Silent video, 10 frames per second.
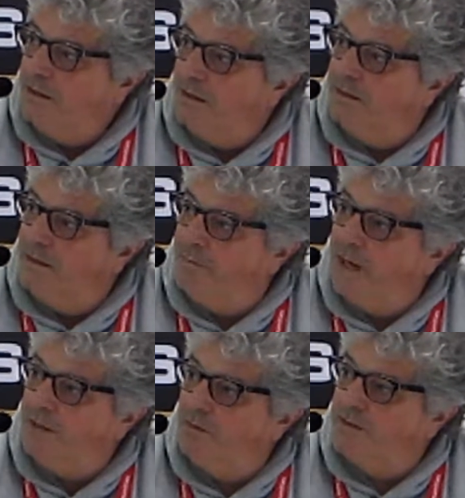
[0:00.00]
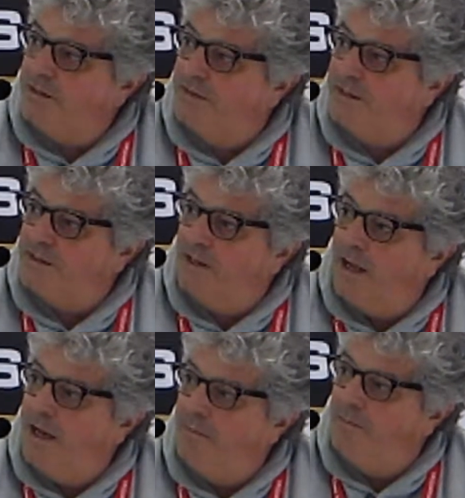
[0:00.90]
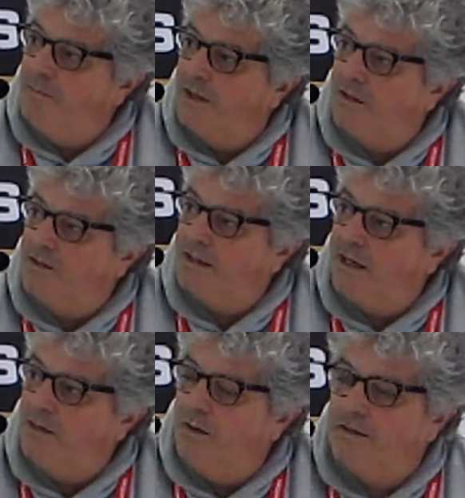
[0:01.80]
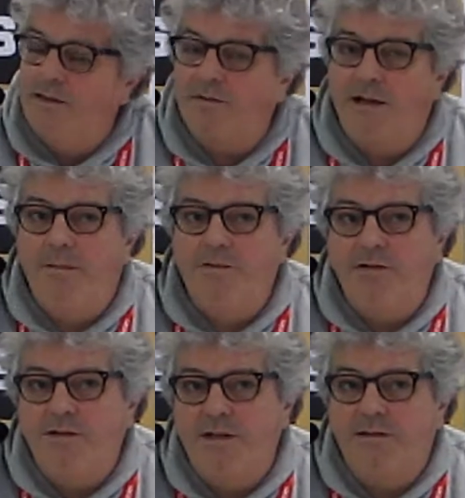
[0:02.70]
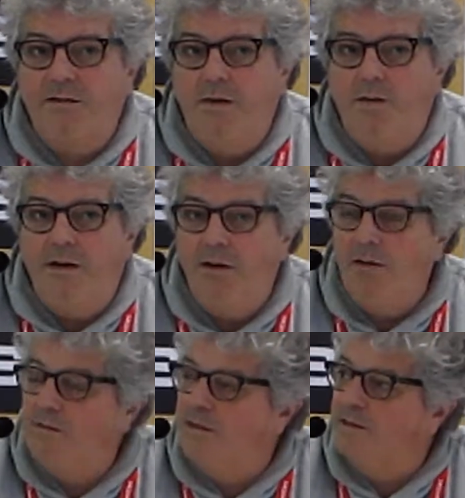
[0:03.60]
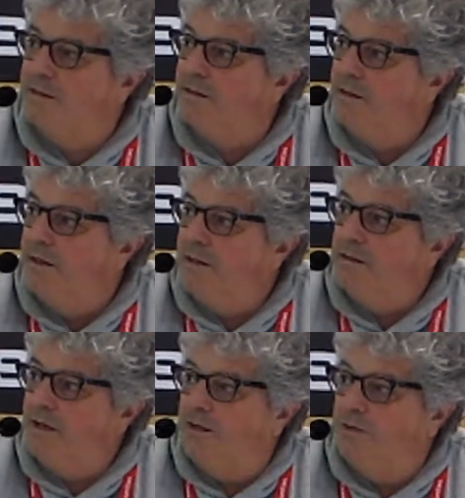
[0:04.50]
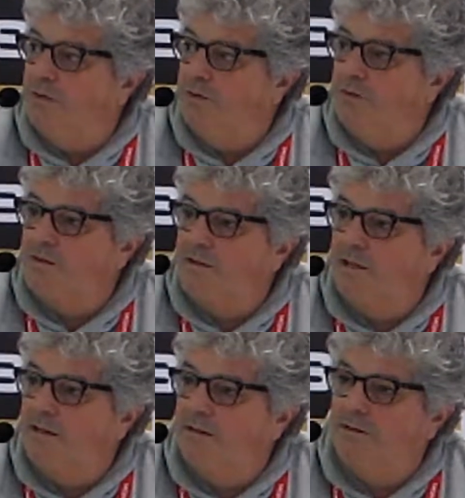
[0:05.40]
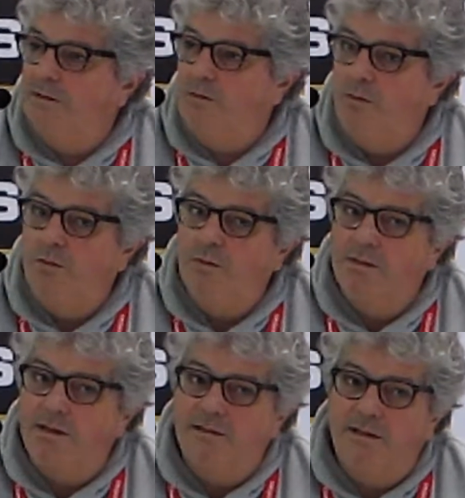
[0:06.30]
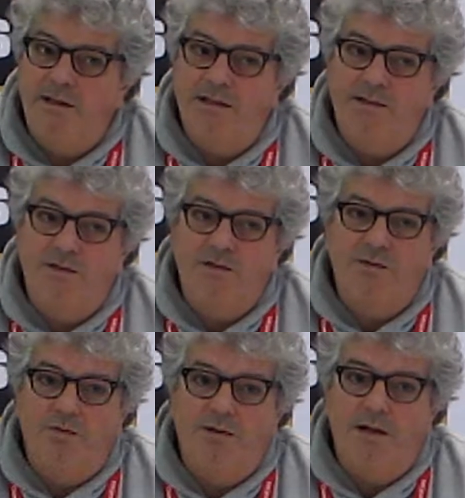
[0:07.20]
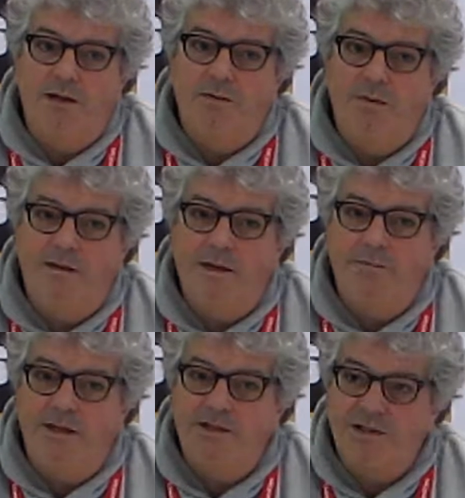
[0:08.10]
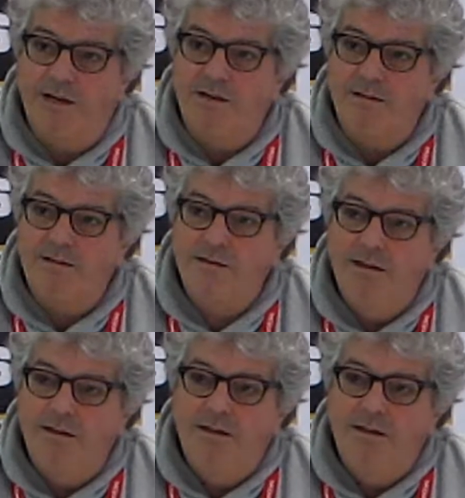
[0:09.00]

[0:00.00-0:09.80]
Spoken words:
In the manuals of this game, because there are lots of captures that go unnoticed, they introduce that rule that the kids use today when they play checkers.